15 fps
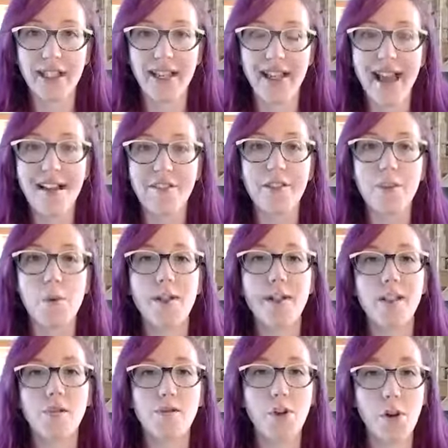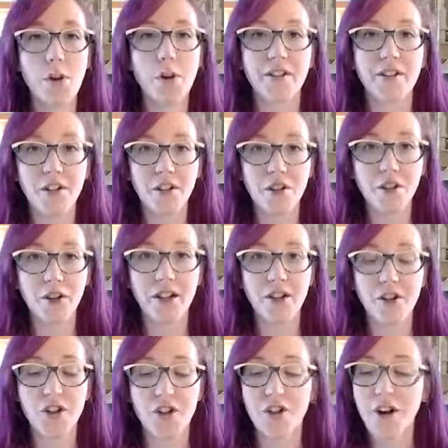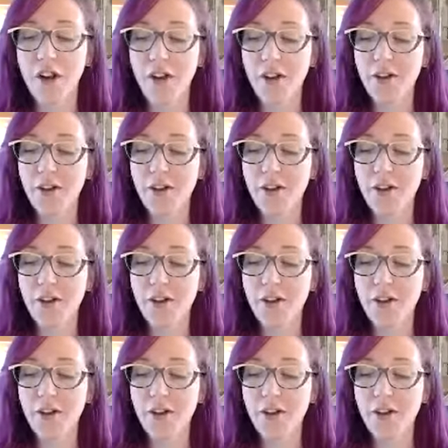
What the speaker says: and everyone is following the structure.